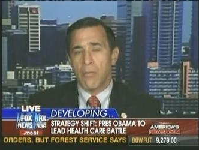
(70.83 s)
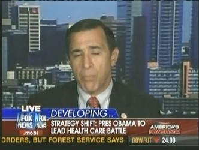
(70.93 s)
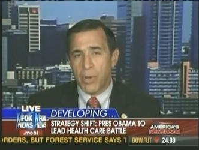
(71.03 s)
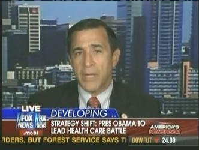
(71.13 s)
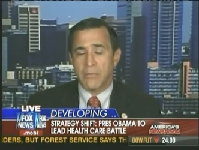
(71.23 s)

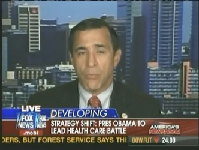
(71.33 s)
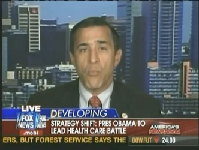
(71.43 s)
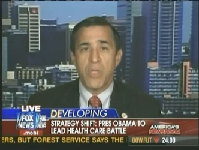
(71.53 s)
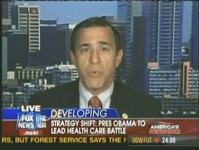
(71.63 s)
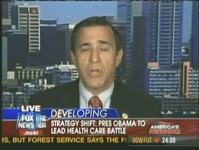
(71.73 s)
But
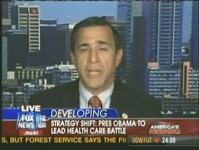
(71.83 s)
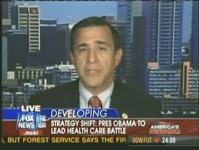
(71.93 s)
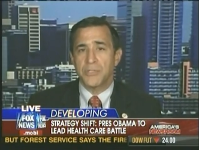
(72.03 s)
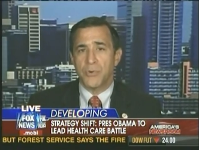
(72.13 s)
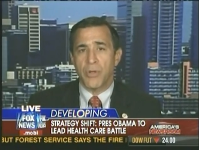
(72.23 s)
we would like
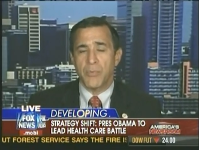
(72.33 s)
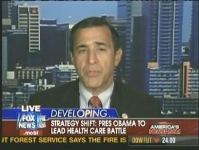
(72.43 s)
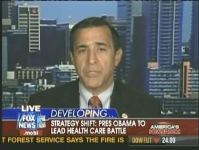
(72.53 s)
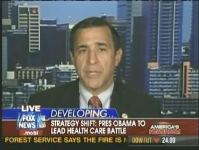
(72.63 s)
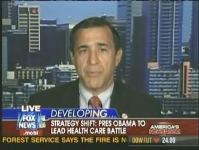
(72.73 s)
to join
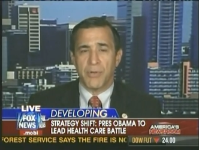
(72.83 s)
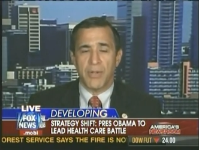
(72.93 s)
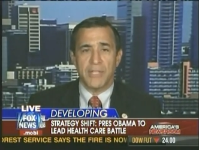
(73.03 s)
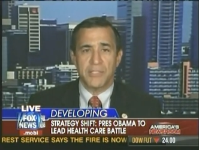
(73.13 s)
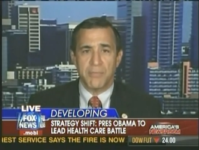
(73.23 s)
with the
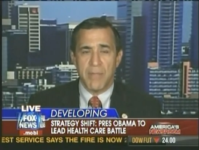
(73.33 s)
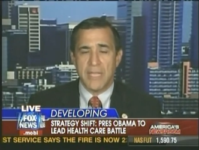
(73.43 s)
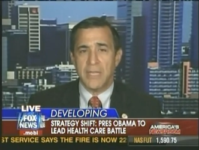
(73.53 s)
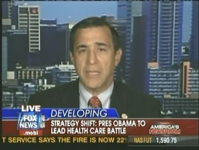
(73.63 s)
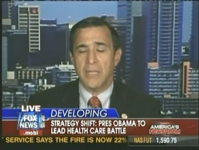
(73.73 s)
Democrats in
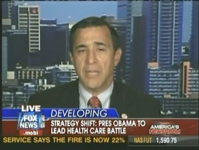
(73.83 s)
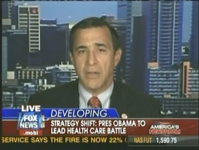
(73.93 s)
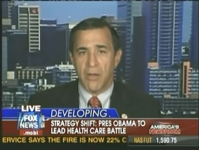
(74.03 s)
making it